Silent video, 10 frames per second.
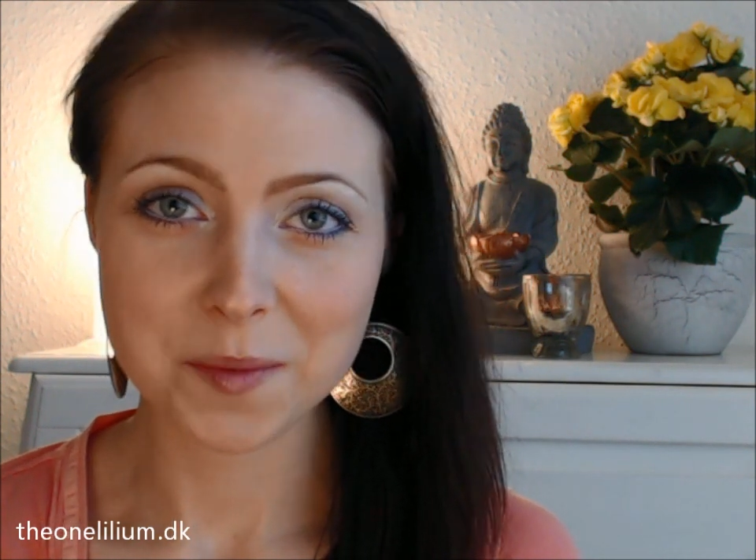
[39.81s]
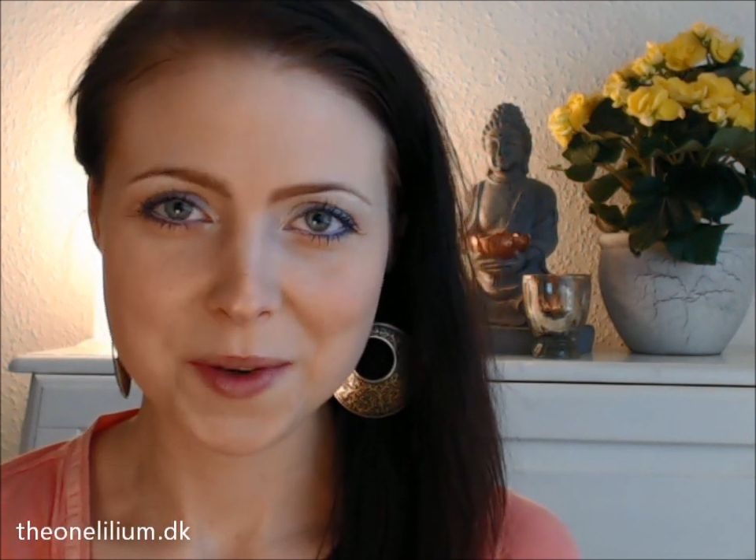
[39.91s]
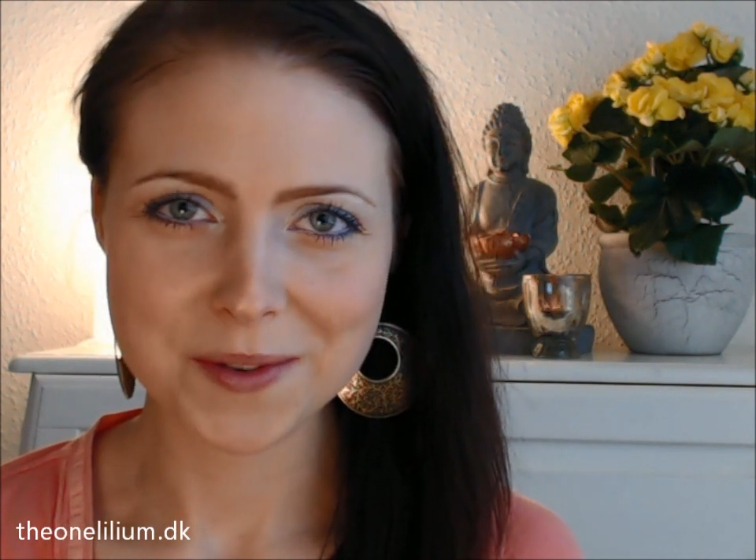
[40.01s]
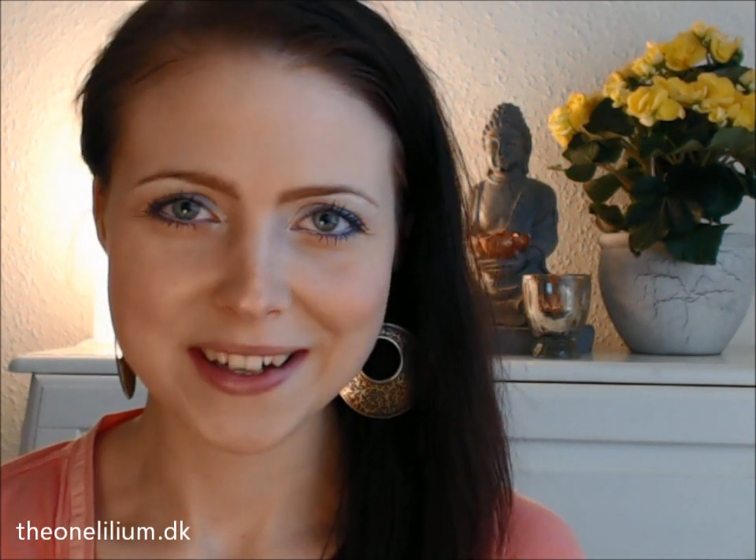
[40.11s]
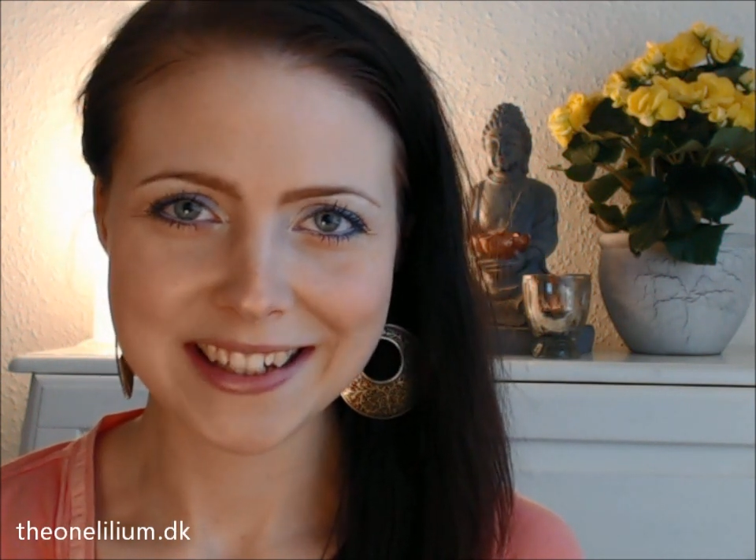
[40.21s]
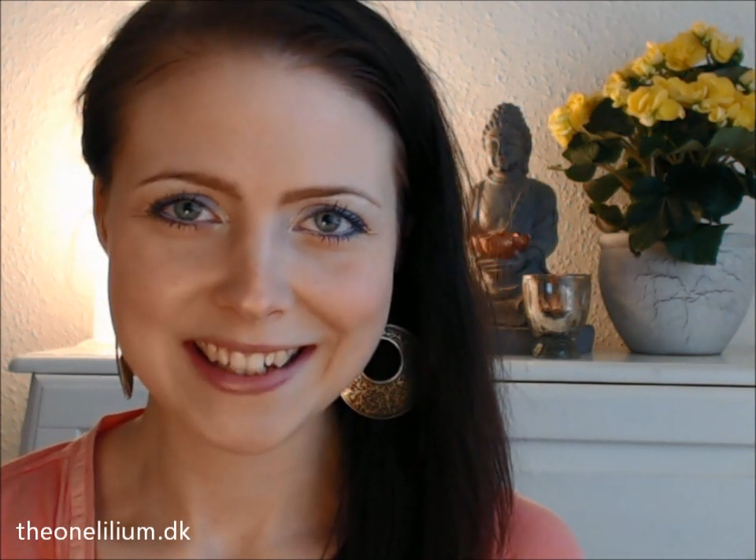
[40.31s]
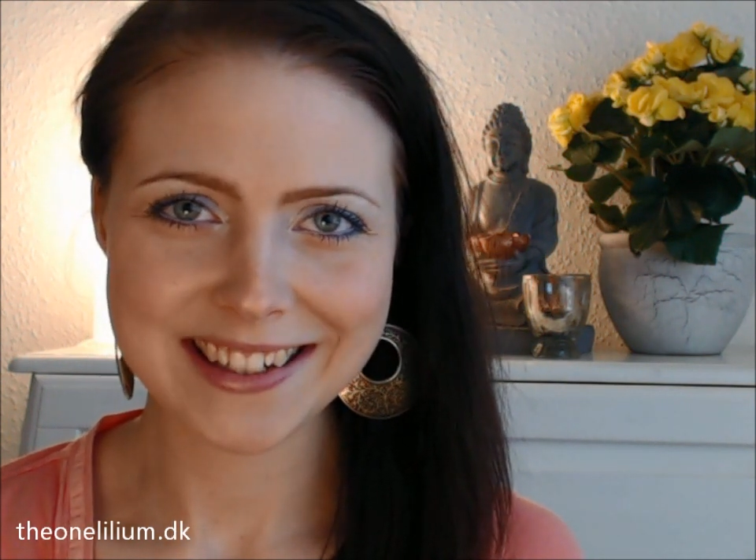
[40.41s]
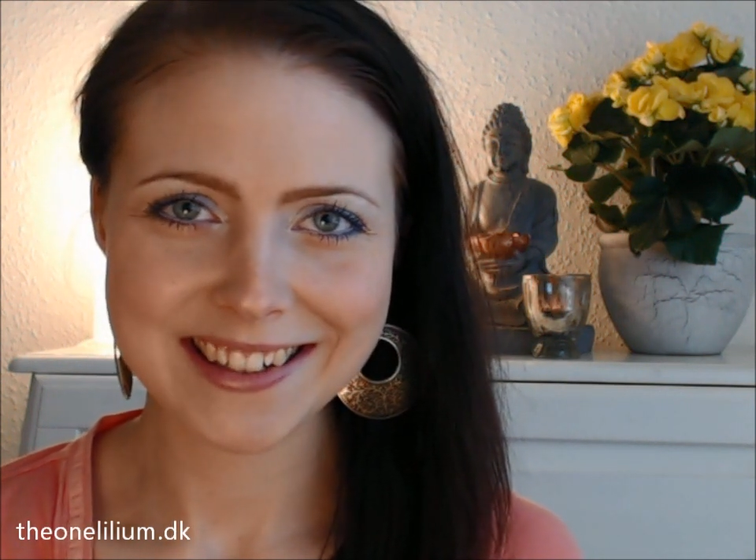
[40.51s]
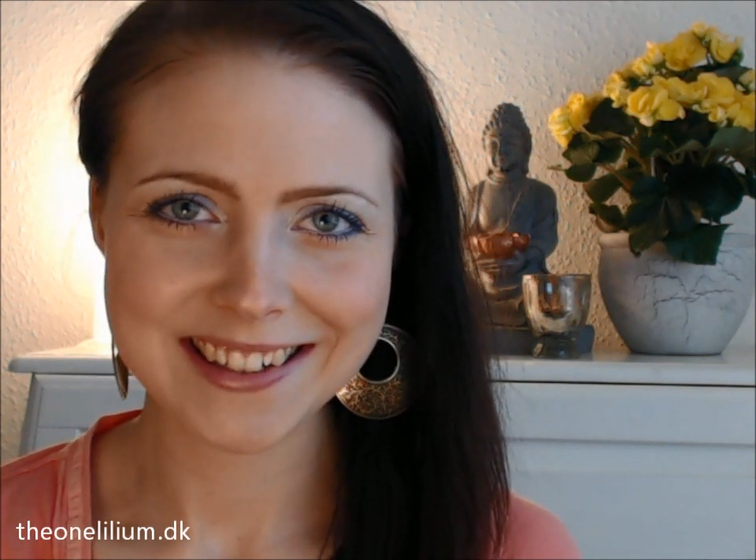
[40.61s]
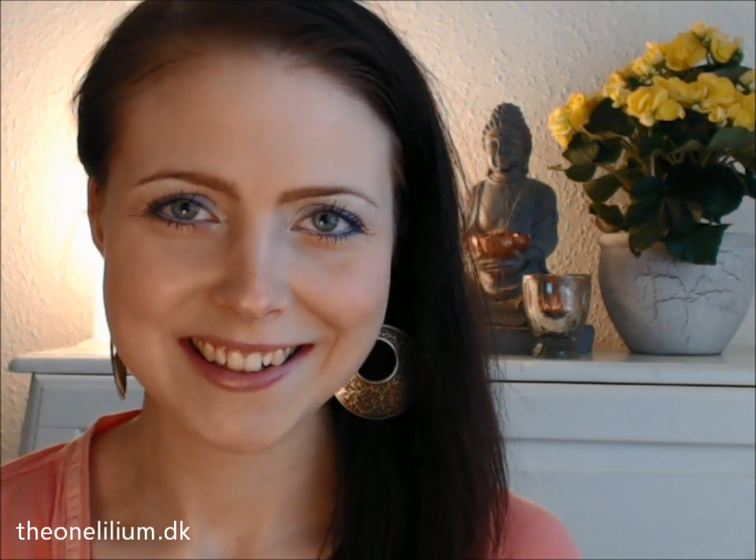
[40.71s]
you're ready.
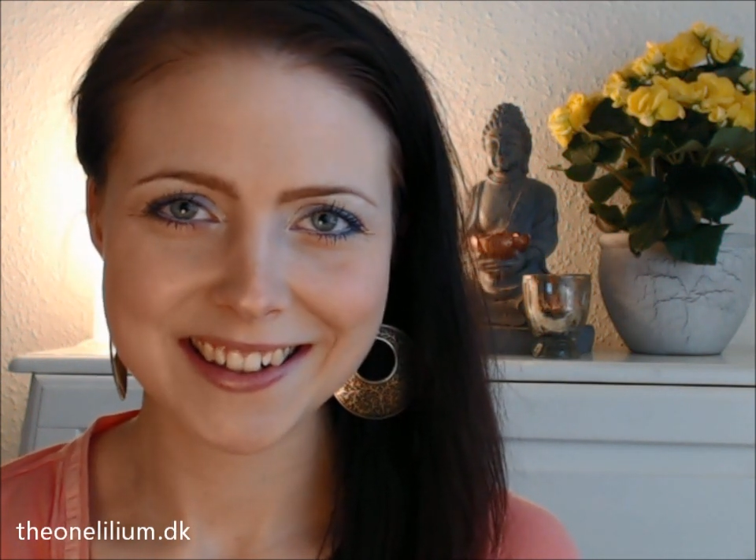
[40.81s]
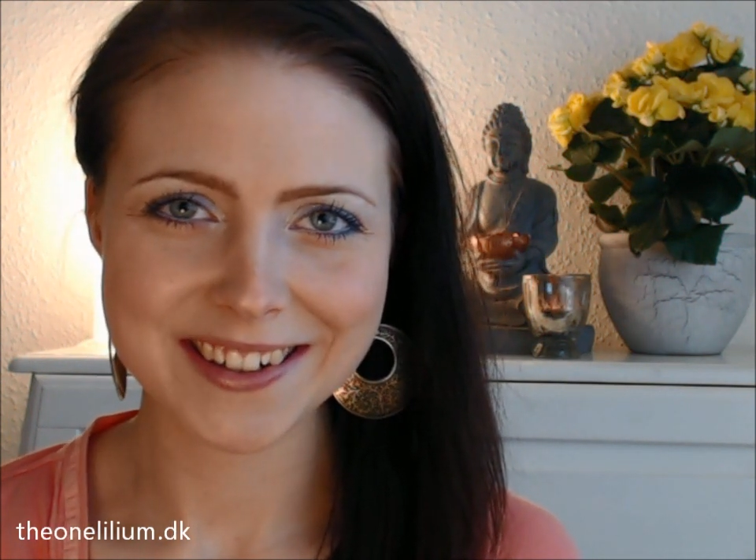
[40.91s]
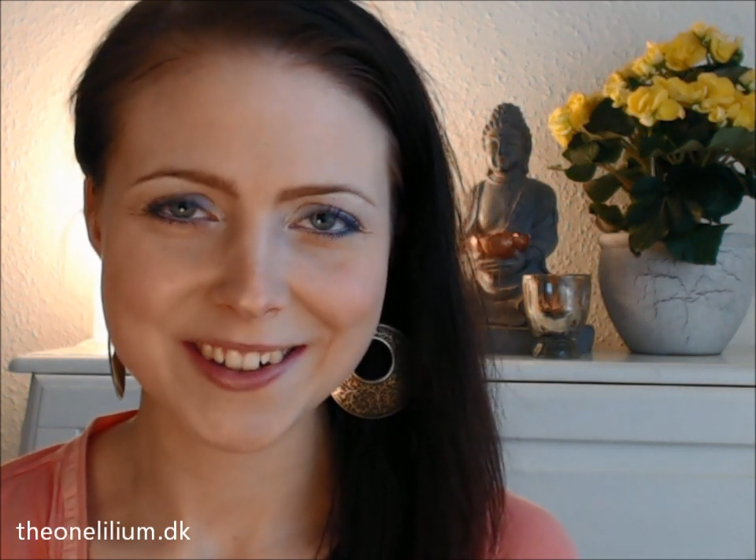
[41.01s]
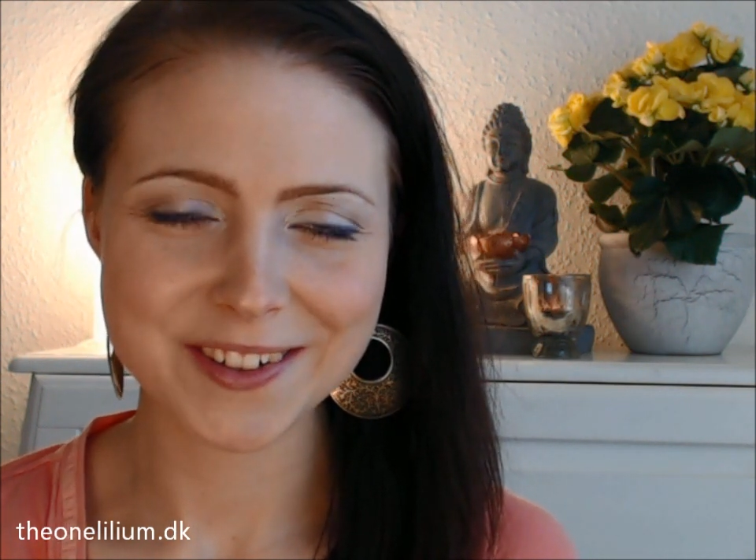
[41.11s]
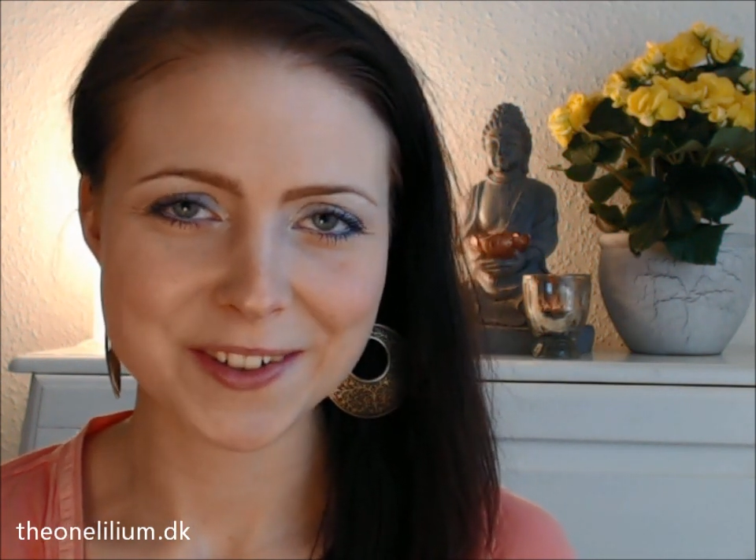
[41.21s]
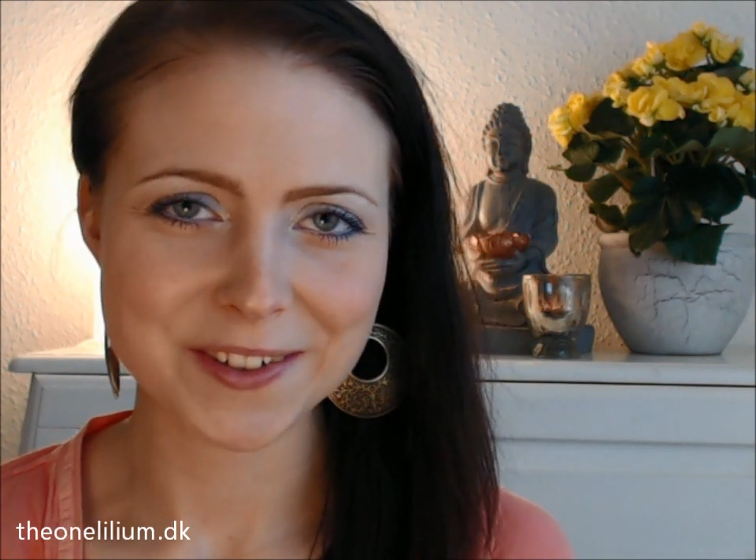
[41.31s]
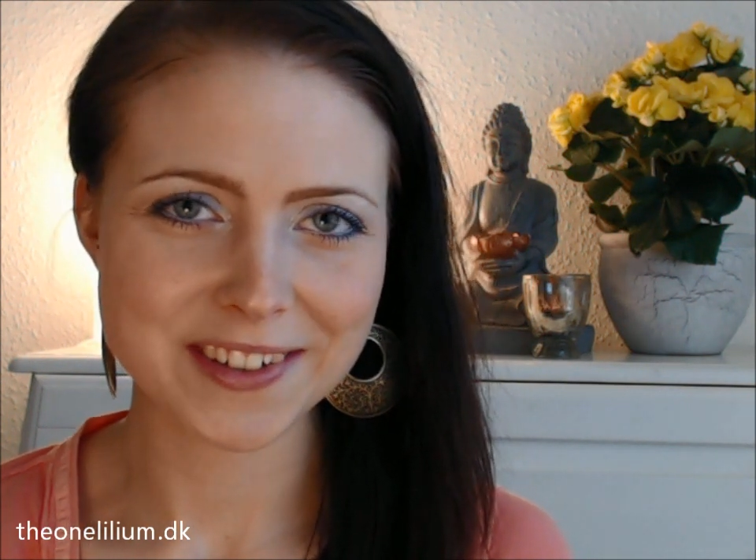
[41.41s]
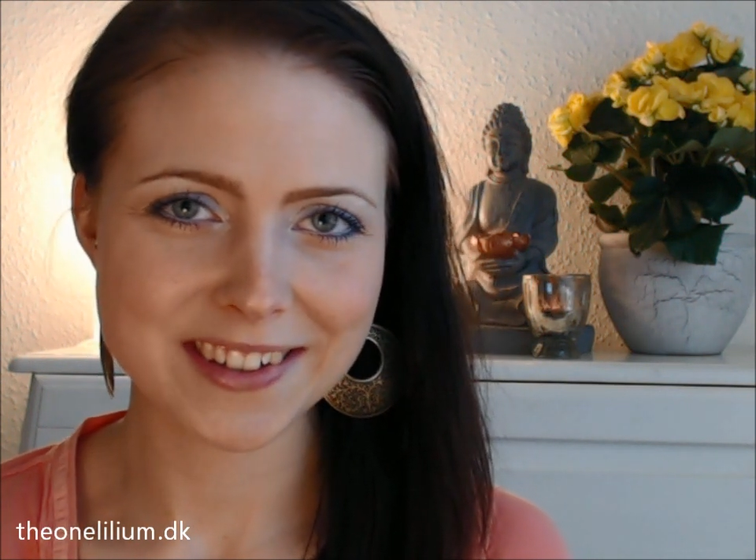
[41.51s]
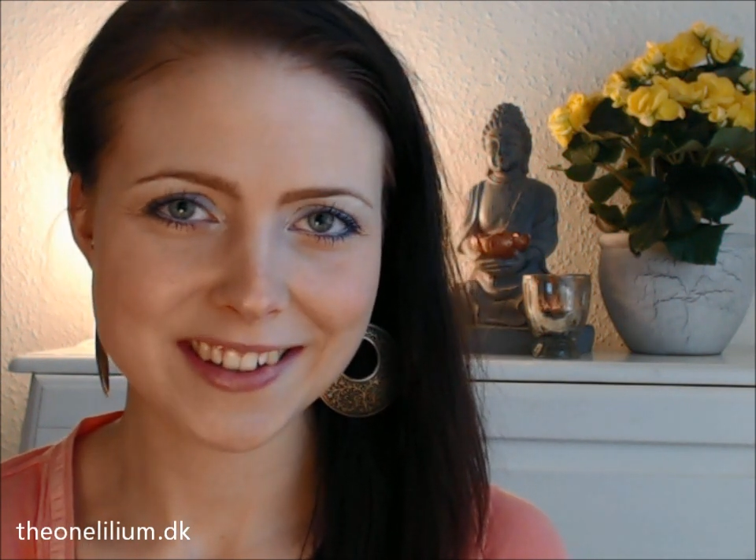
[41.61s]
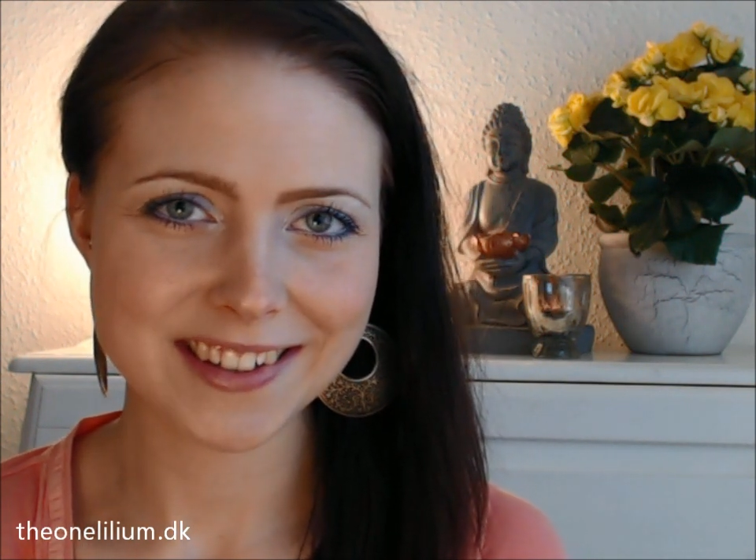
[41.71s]
Are you
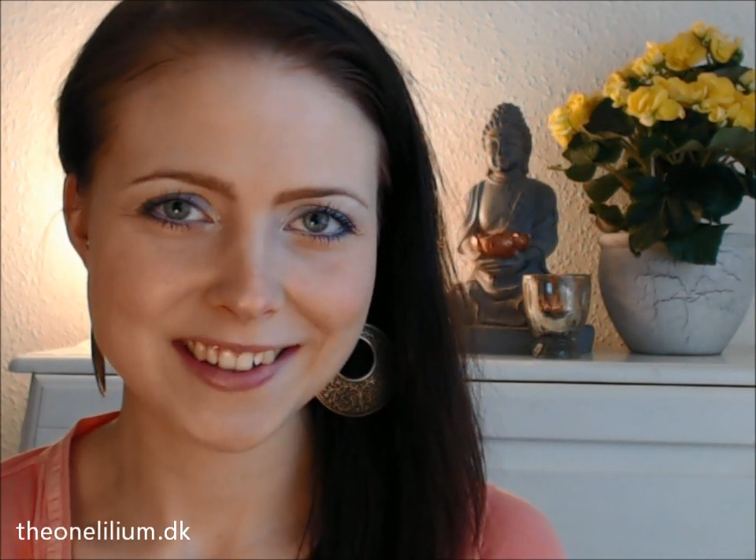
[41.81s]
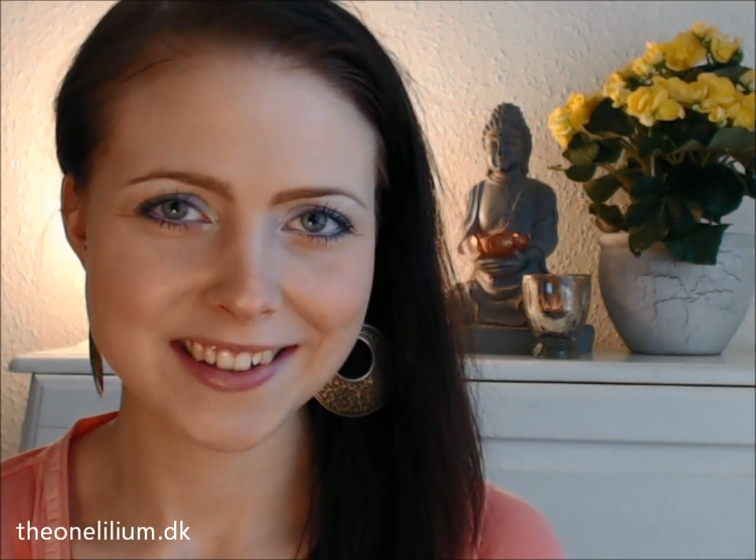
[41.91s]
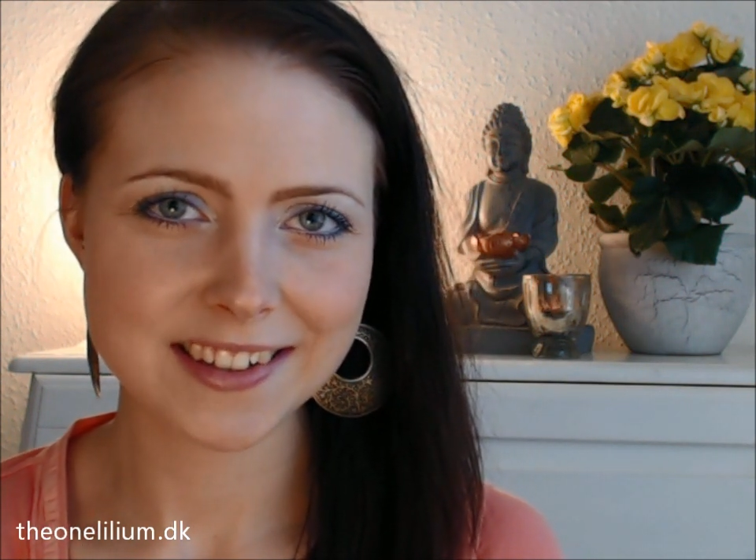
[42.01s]
nervous?